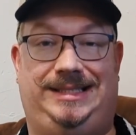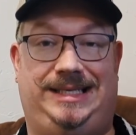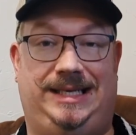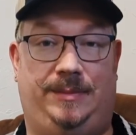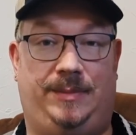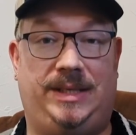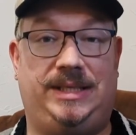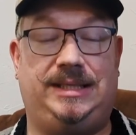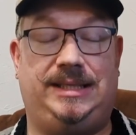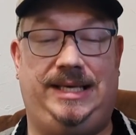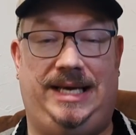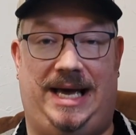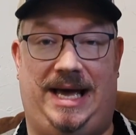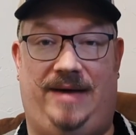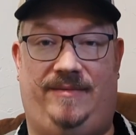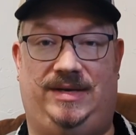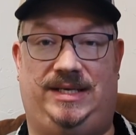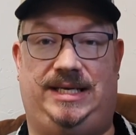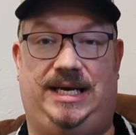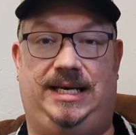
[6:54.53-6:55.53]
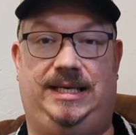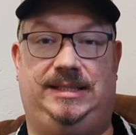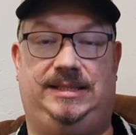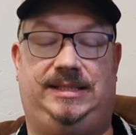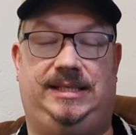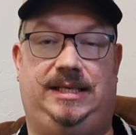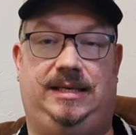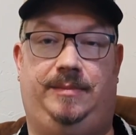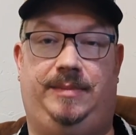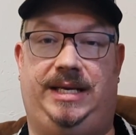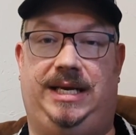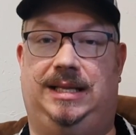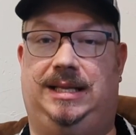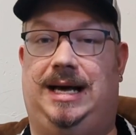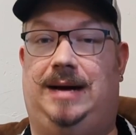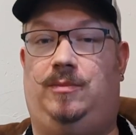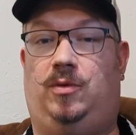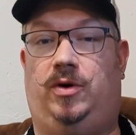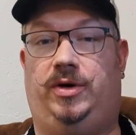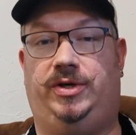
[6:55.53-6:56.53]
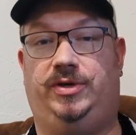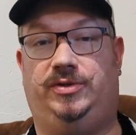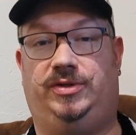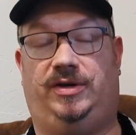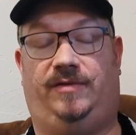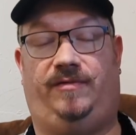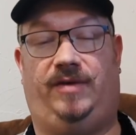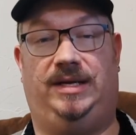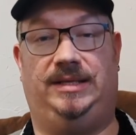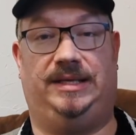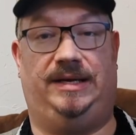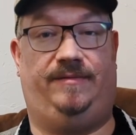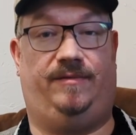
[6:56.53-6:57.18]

typically have a tendency to be a lot more user friendly